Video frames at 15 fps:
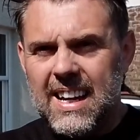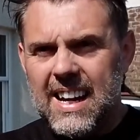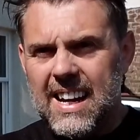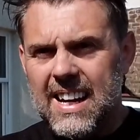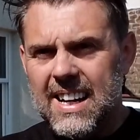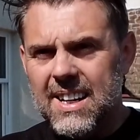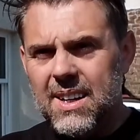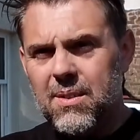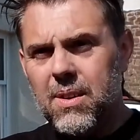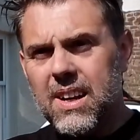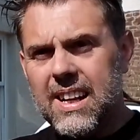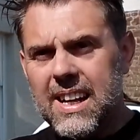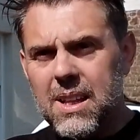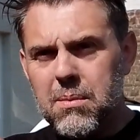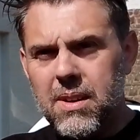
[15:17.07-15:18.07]
And I'm going to
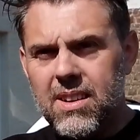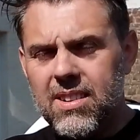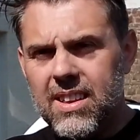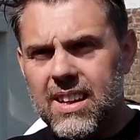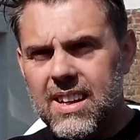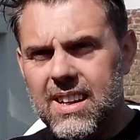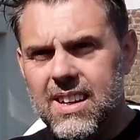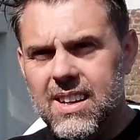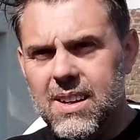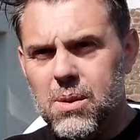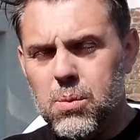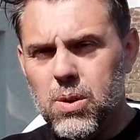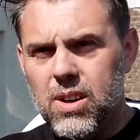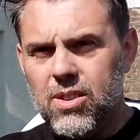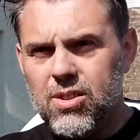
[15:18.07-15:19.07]
get them into the
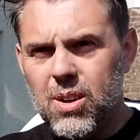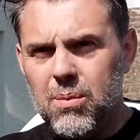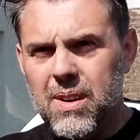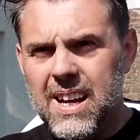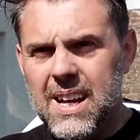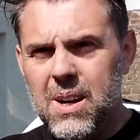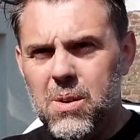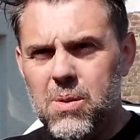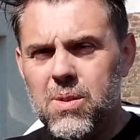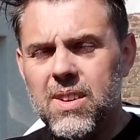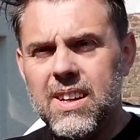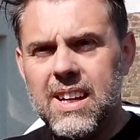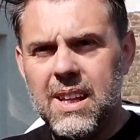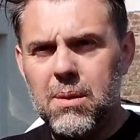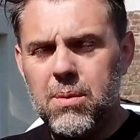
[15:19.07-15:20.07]
workshop now,
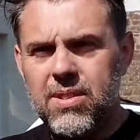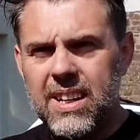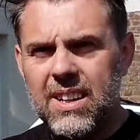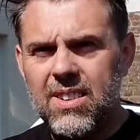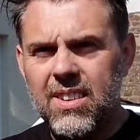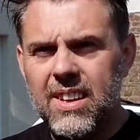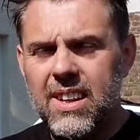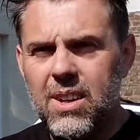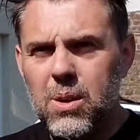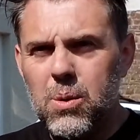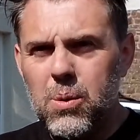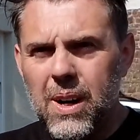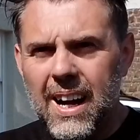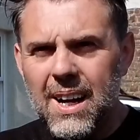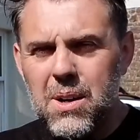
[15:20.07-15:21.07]
get them sat on the
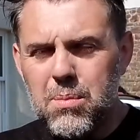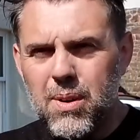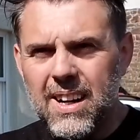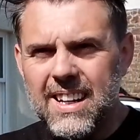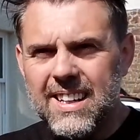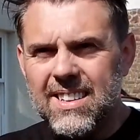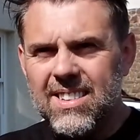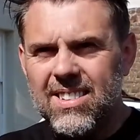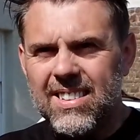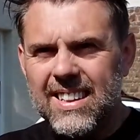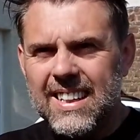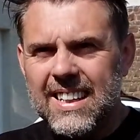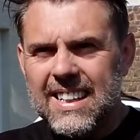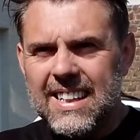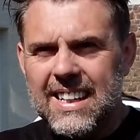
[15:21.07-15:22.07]
new angle brackets,
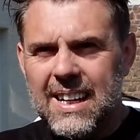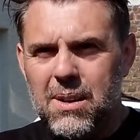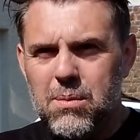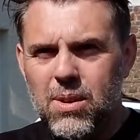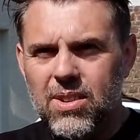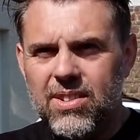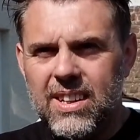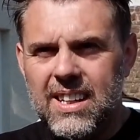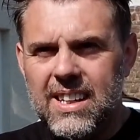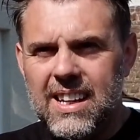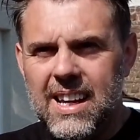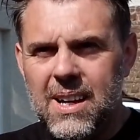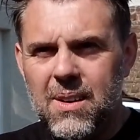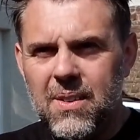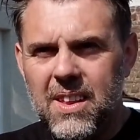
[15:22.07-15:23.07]
and we'll see
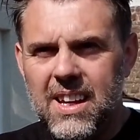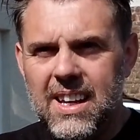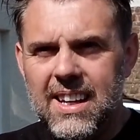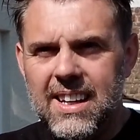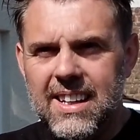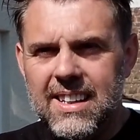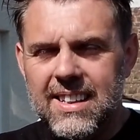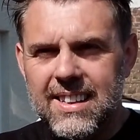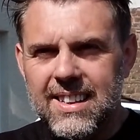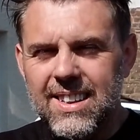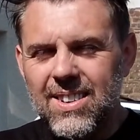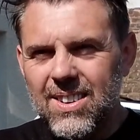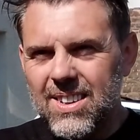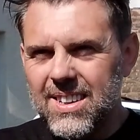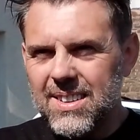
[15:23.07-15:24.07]
how they
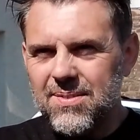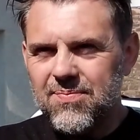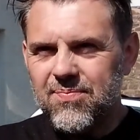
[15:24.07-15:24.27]
look.